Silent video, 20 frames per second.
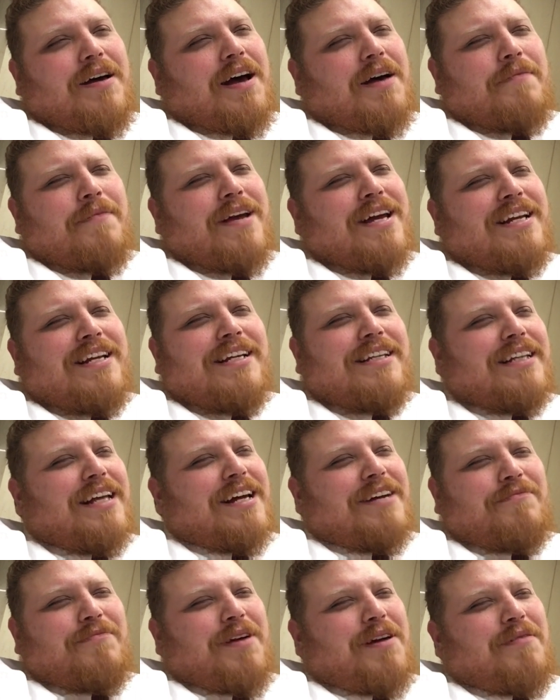made it
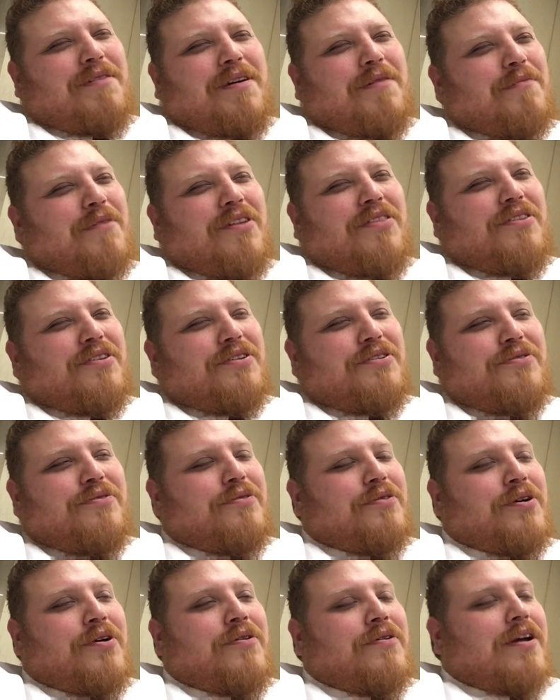like maybe a month or two
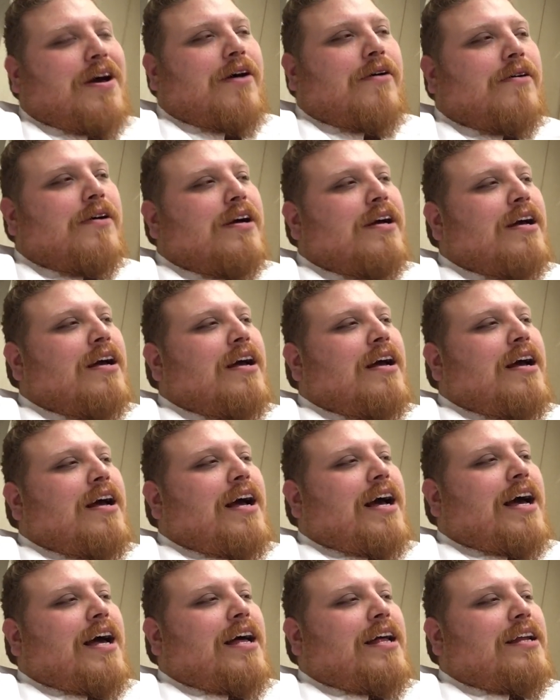ago now,
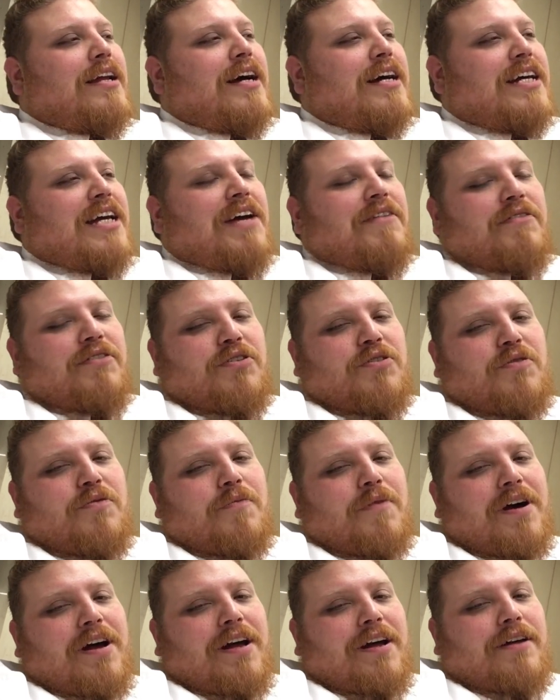and I gave it to
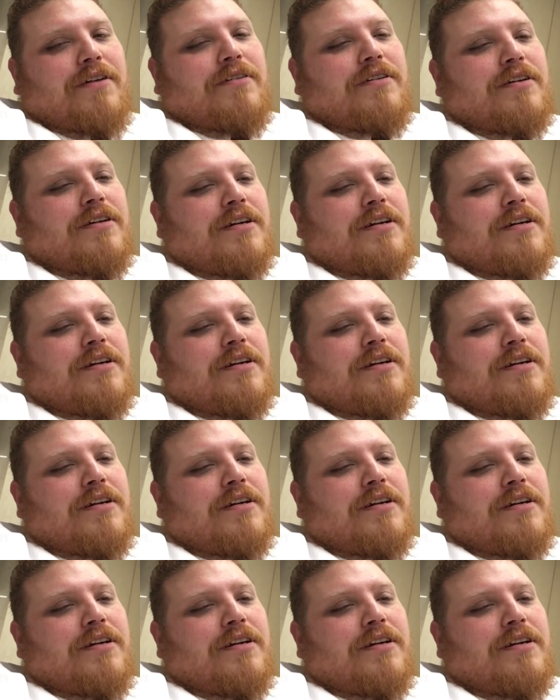my